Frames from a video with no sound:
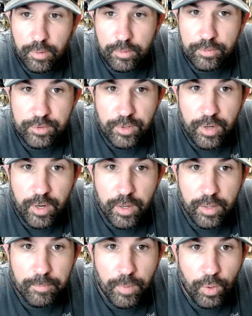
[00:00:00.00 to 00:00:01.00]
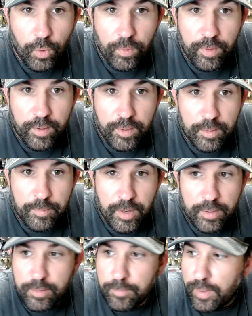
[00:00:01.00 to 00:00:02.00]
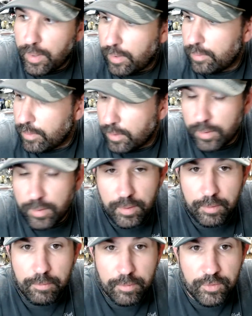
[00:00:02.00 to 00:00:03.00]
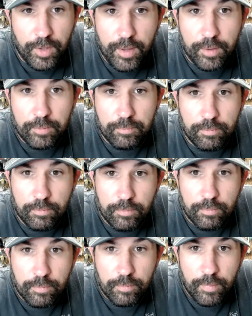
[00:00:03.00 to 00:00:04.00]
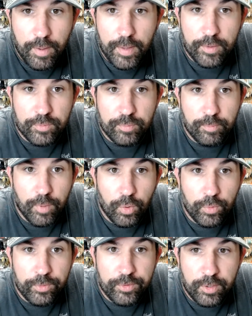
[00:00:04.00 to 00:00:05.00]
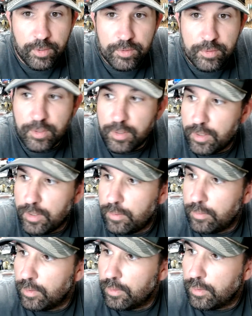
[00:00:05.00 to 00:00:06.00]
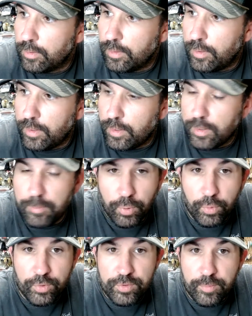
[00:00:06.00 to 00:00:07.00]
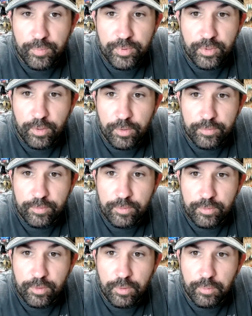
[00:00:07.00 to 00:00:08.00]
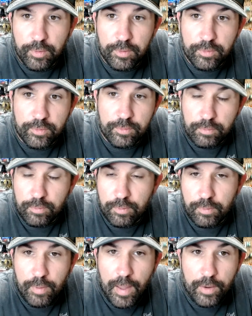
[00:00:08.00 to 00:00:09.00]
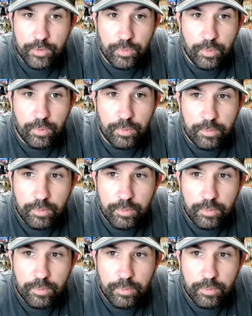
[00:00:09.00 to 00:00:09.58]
generic mold that anybody can buy. Like he designed them, had his mold CNC'd, and he pours them himself. So it is actual,